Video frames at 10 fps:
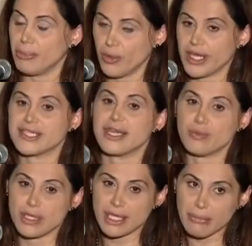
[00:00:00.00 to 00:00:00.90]
point,
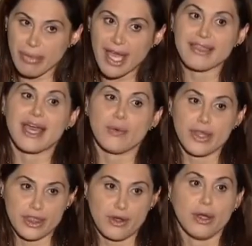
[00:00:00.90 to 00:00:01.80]
and we combine that that
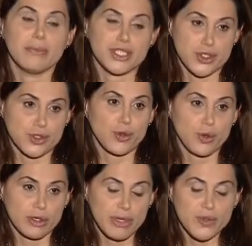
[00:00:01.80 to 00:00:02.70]
with the maternal
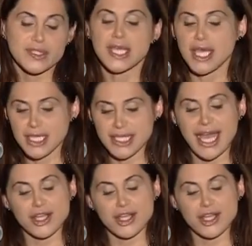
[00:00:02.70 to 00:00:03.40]
hormones to